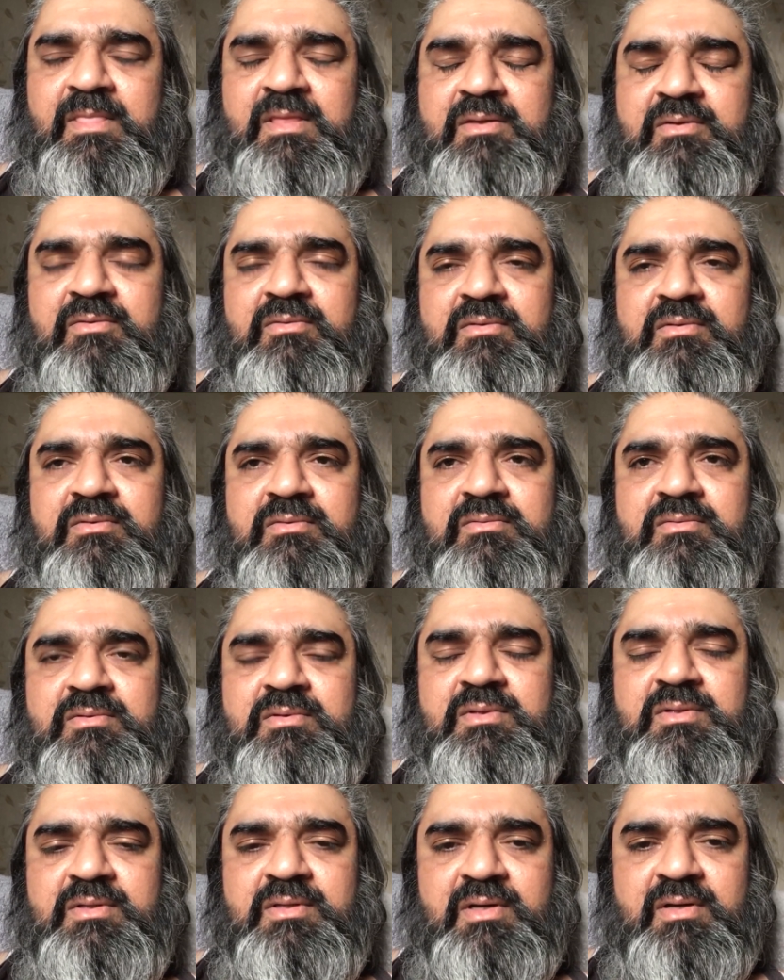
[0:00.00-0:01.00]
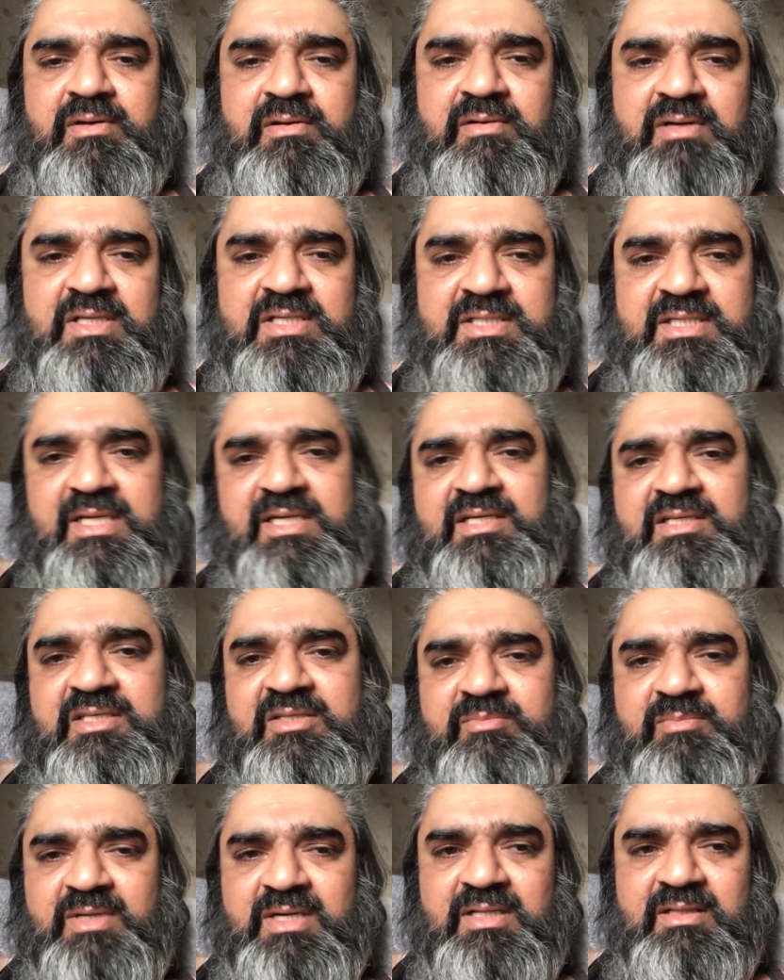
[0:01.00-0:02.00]
You not only
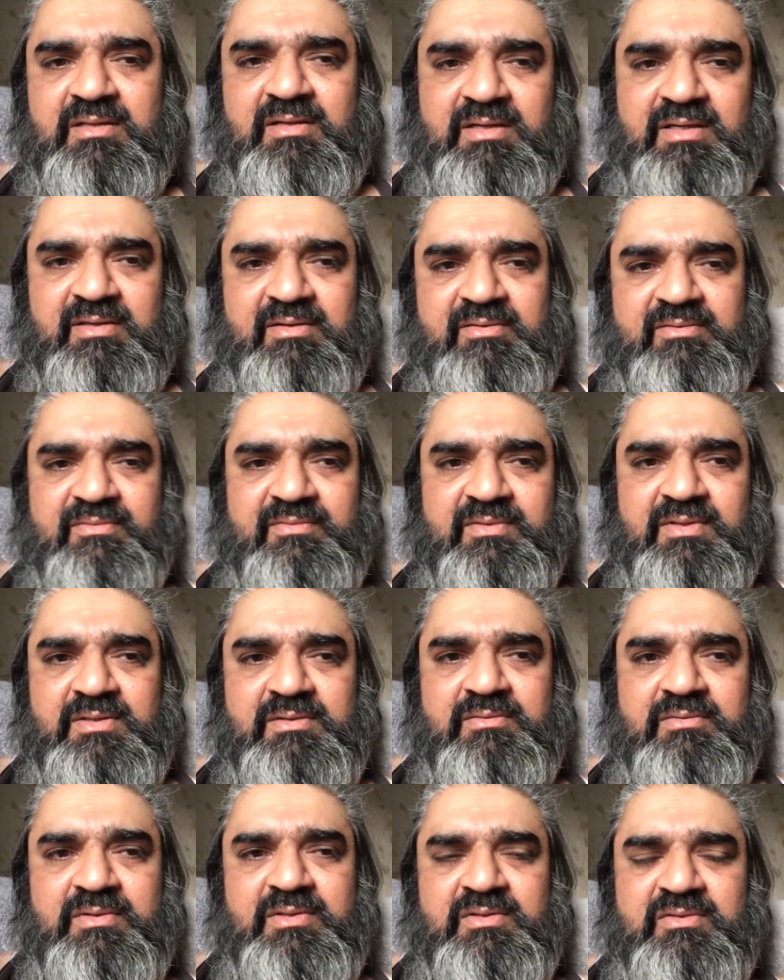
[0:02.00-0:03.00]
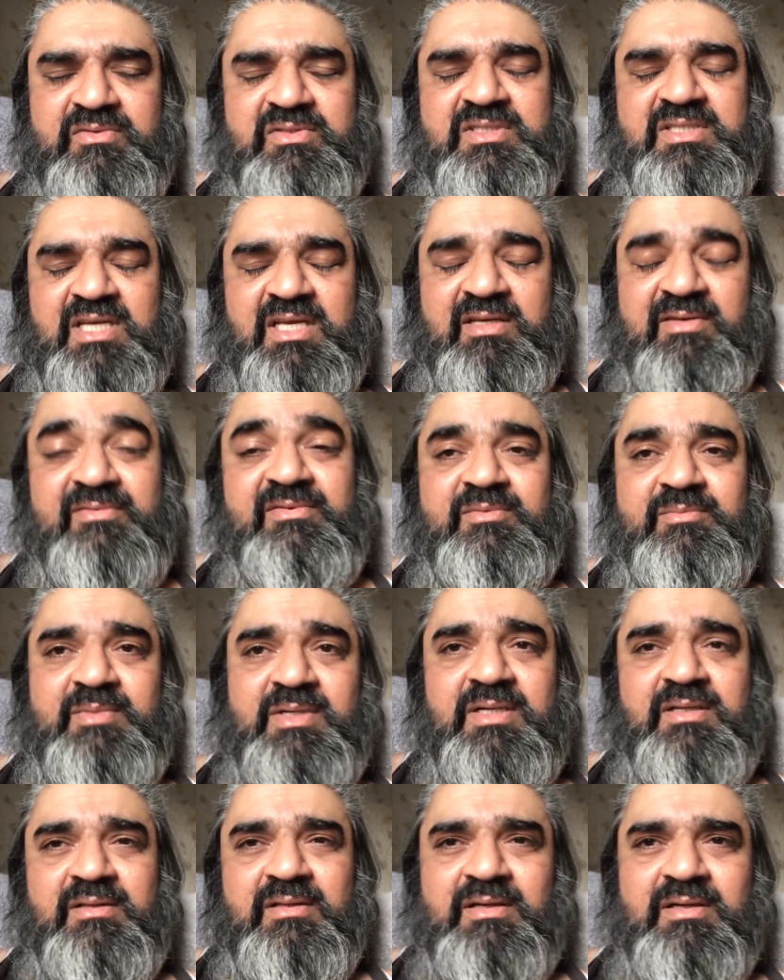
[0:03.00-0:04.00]
changed my life, you saved
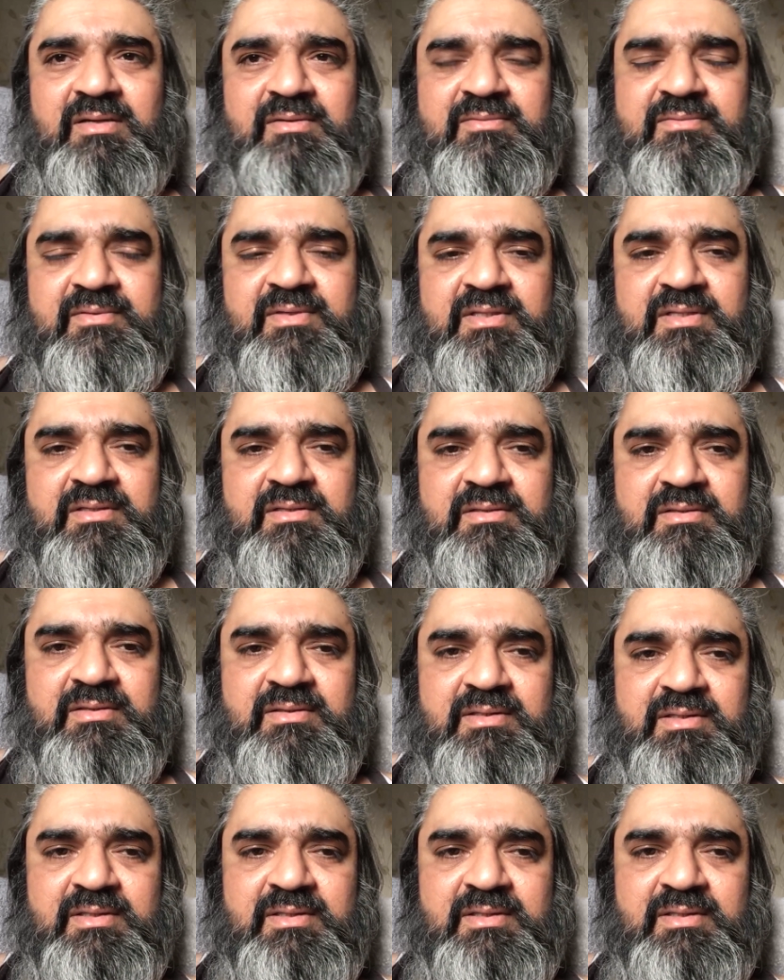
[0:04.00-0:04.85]
my life, and